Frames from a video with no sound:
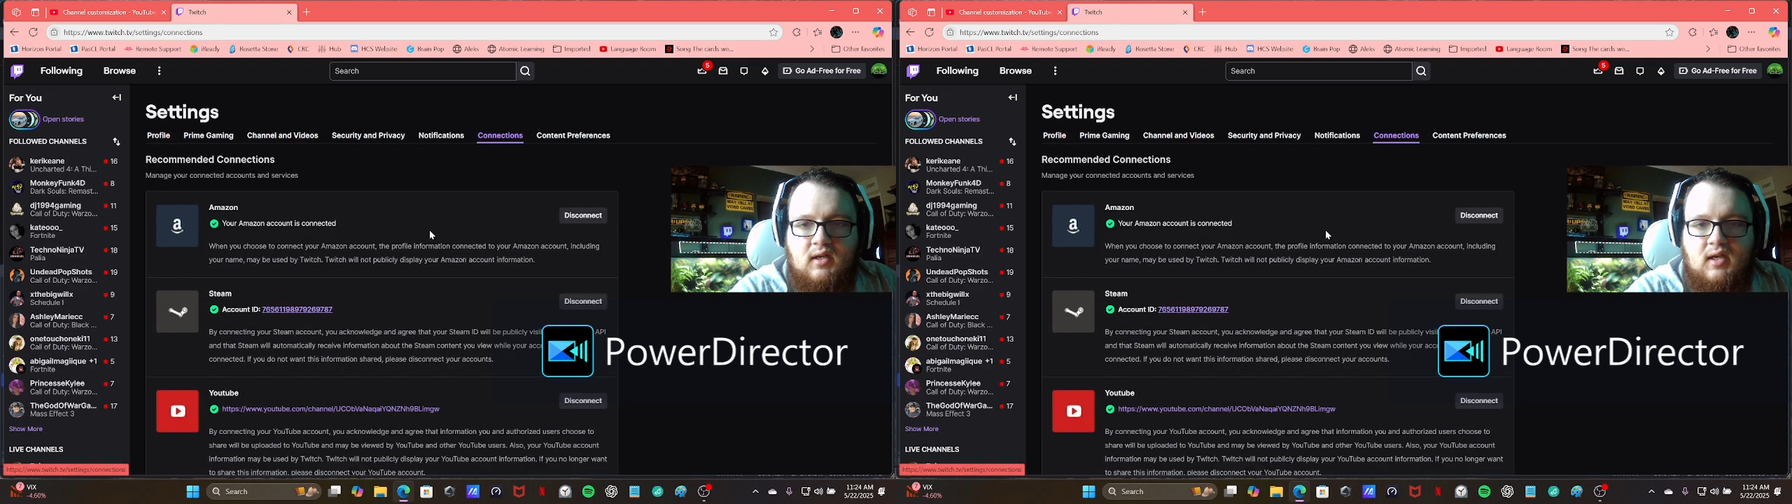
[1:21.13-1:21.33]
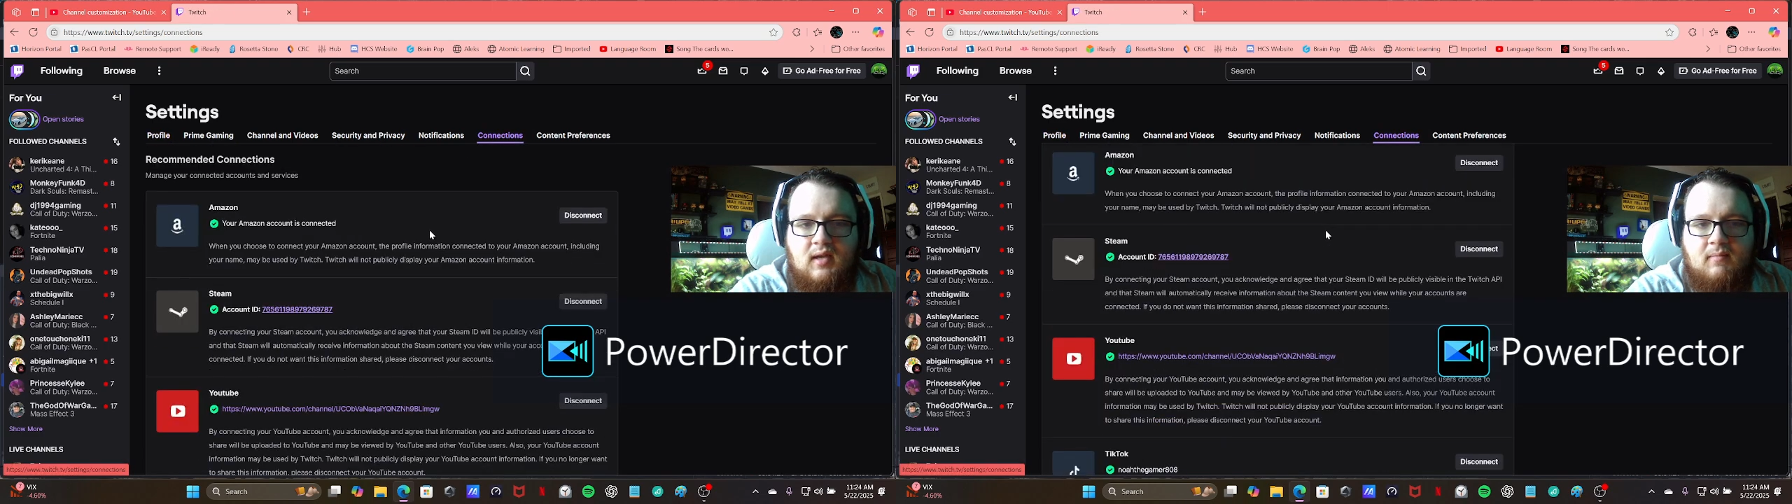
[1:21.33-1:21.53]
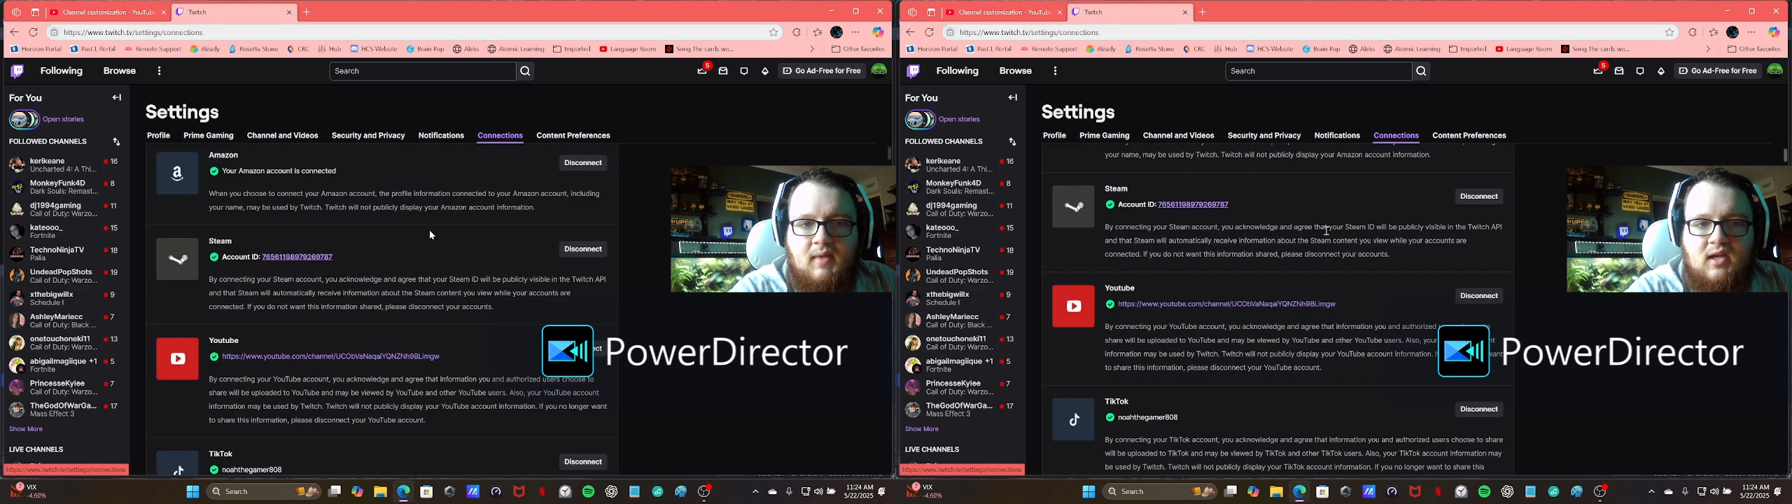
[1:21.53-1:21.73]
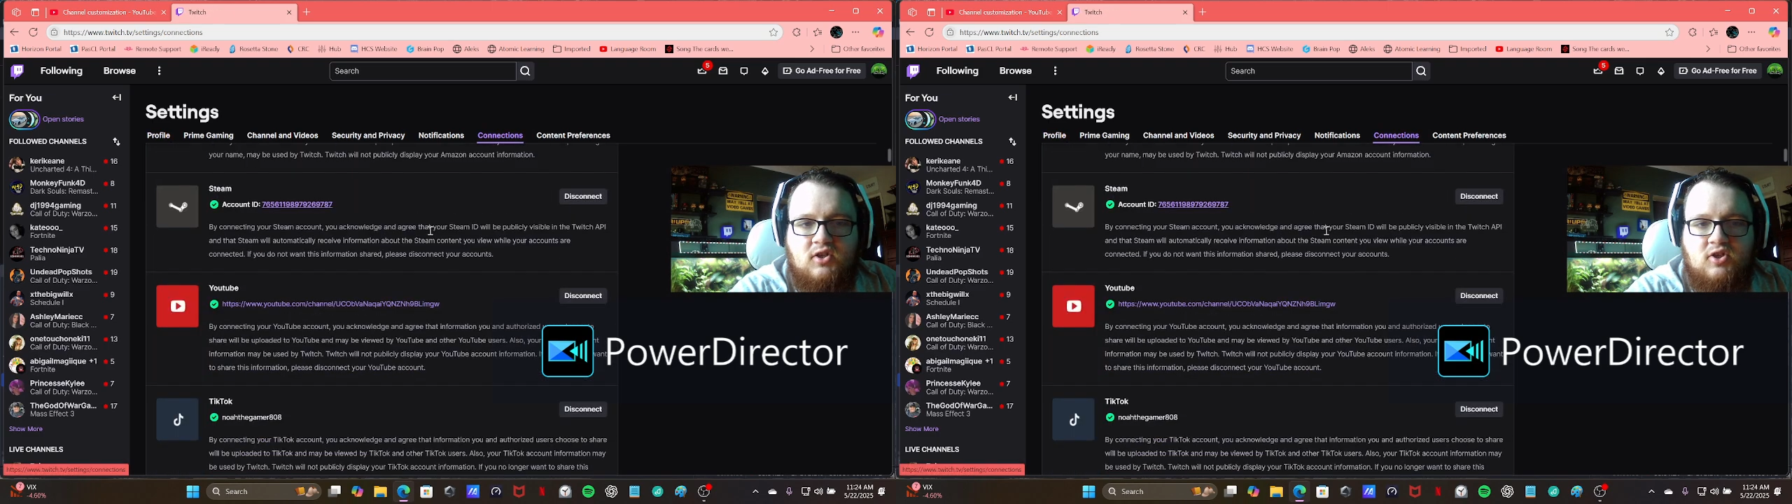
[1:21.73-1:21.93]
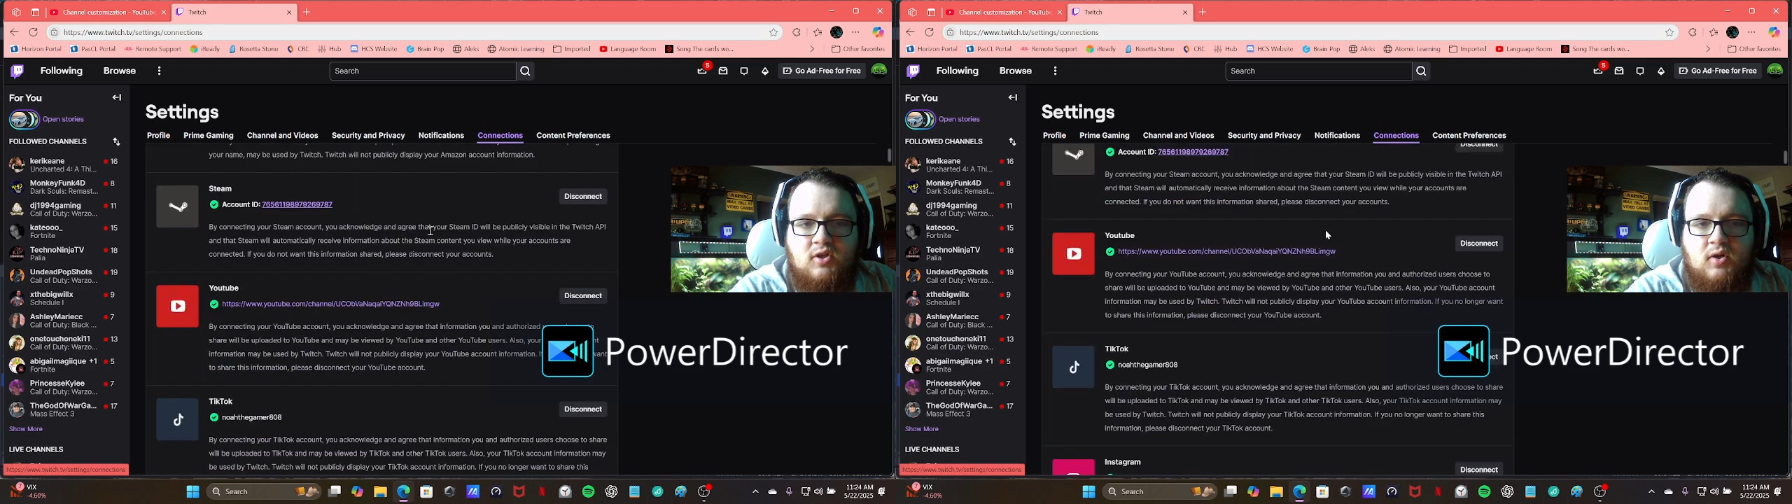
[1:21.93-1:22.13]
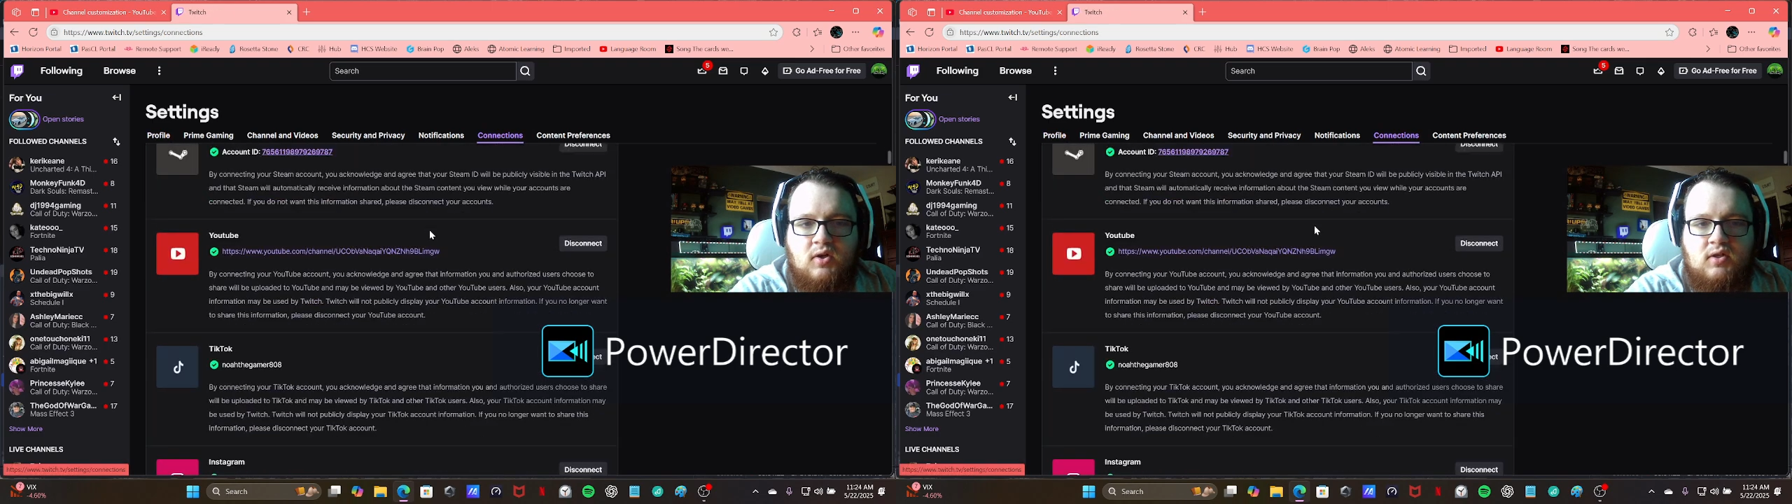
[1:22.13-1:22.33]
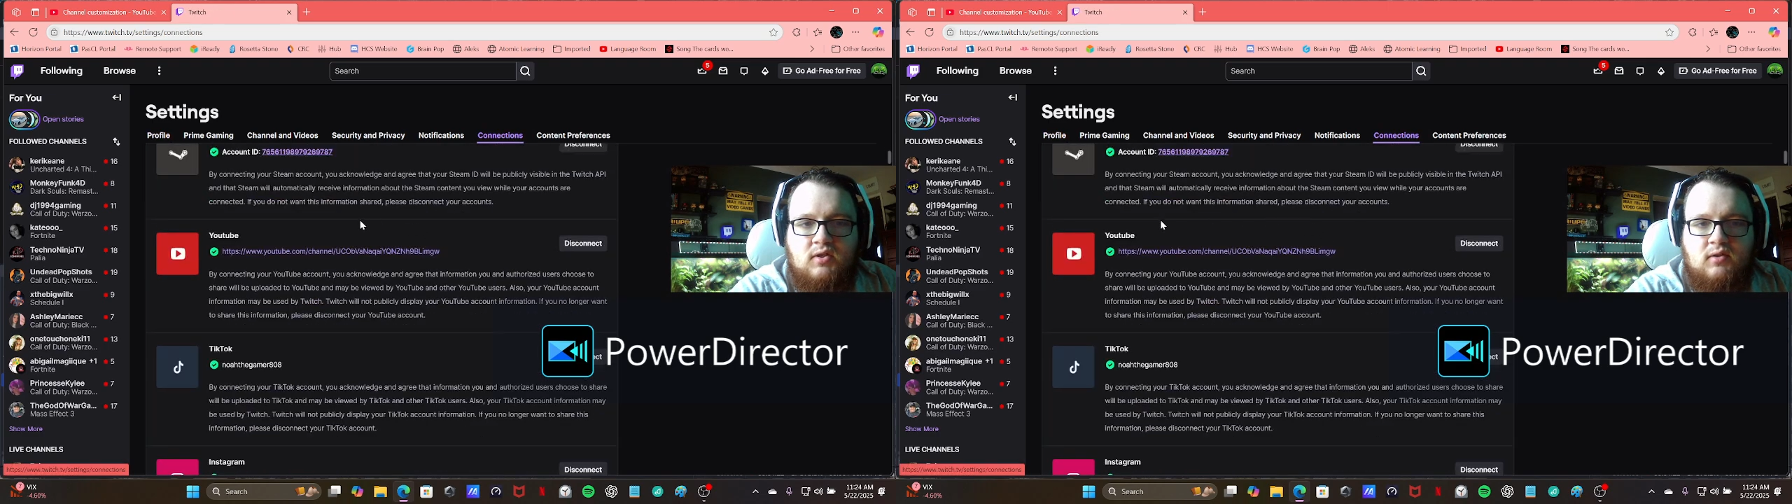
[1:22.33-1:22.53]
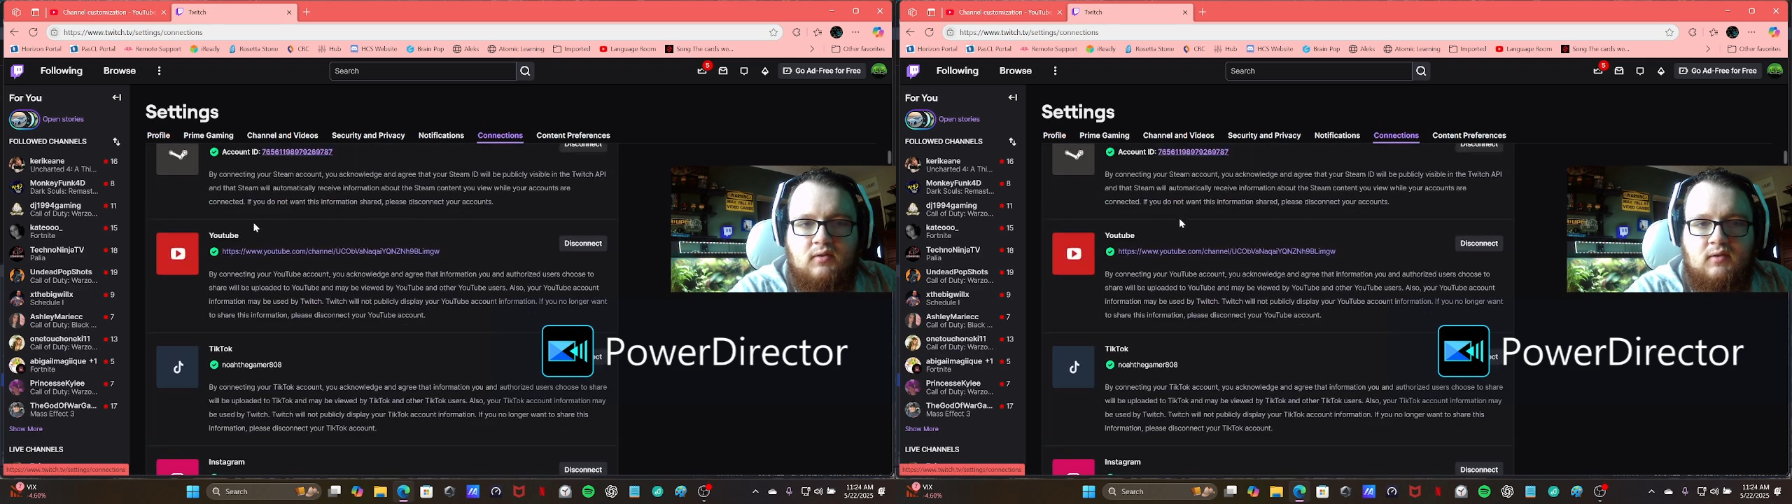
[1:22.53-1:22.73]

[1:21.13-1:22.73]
and make sure your